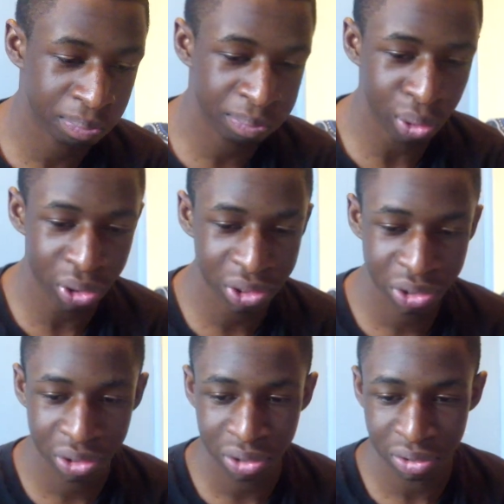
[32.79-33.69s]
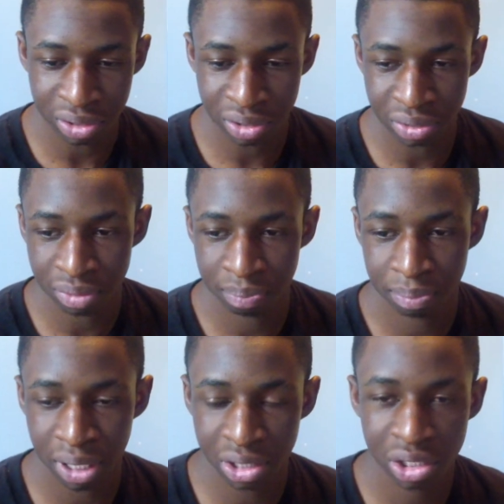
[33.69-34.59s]
books and
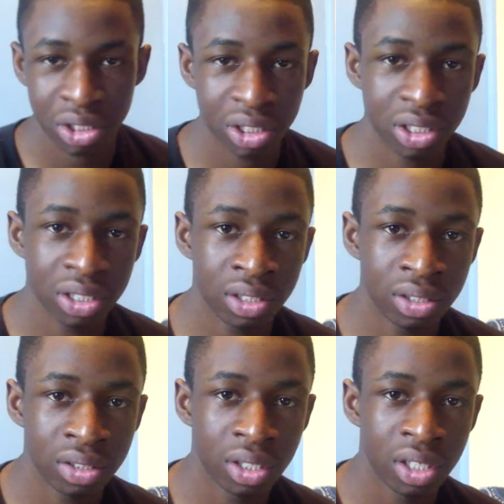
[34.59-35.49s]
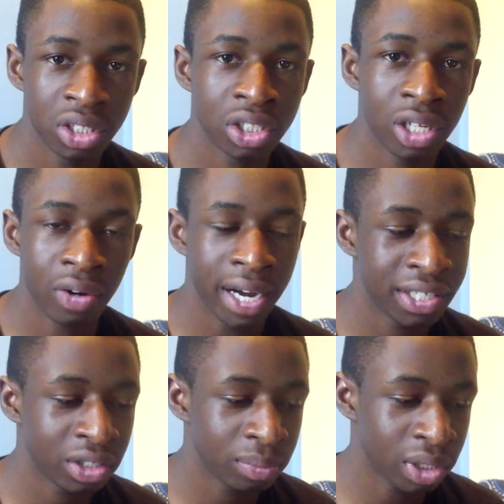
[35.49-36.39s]
pictures and just little
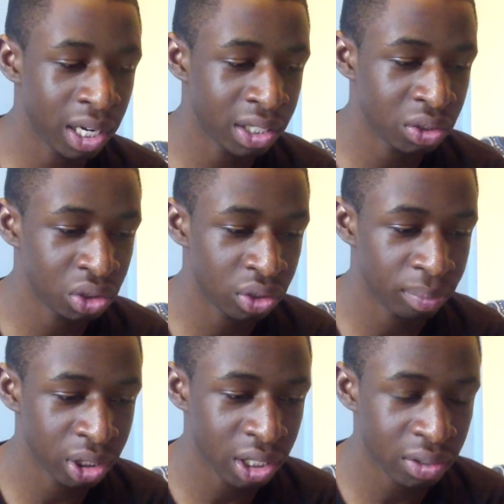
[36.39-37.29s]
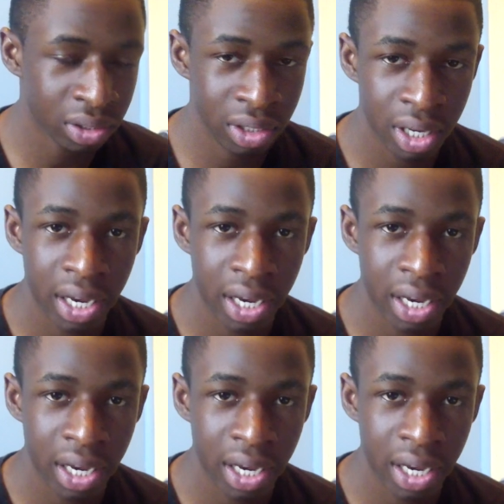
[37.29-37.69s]
items that I used during my childhood.